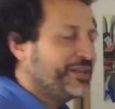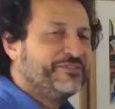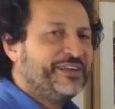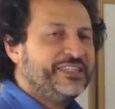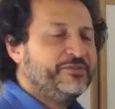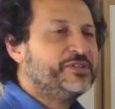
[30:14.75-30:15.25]
with a
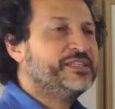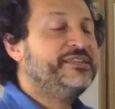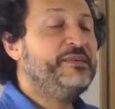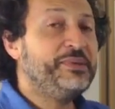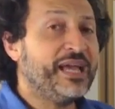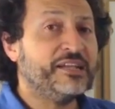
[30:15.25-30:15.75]
funny voice,
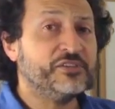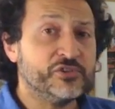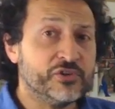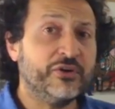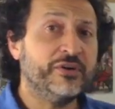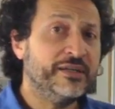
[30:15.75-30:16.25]
Ti
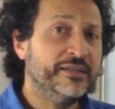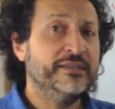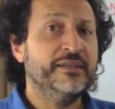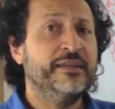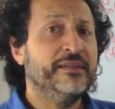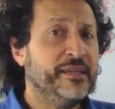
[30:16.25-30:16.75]
piaccio?
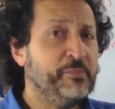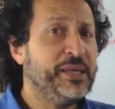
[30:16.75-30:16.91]
Ti